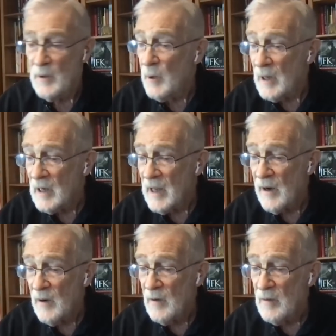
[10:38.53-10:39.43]
they will
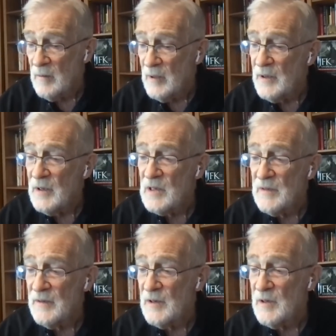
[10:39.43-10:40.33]
allow
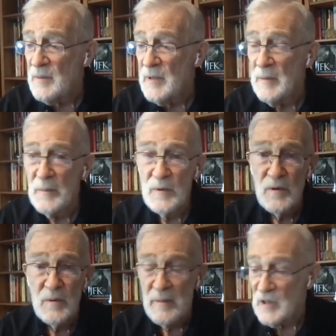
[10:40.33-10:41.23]
millions of other
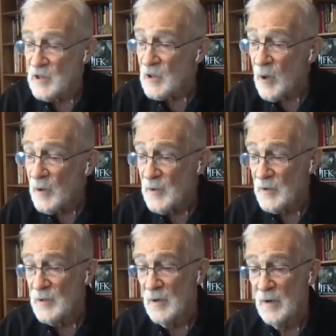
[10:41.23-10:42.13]
people to be
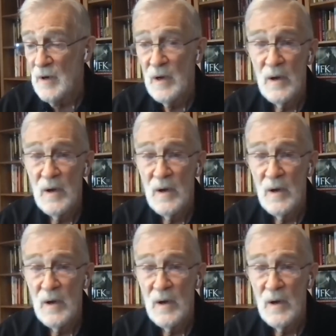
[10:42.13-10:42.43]
slaughtered